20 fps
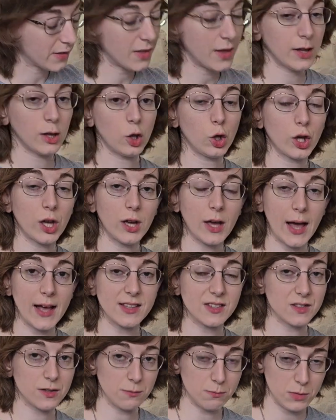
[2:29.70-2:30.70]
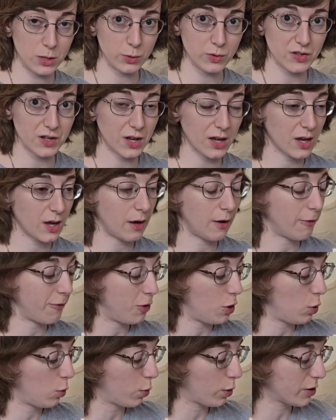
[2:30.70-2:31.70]
then, looking at some music, if
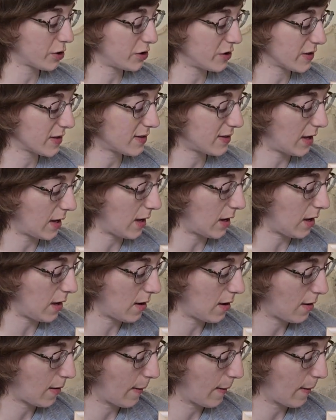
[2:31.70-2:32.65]
you were to see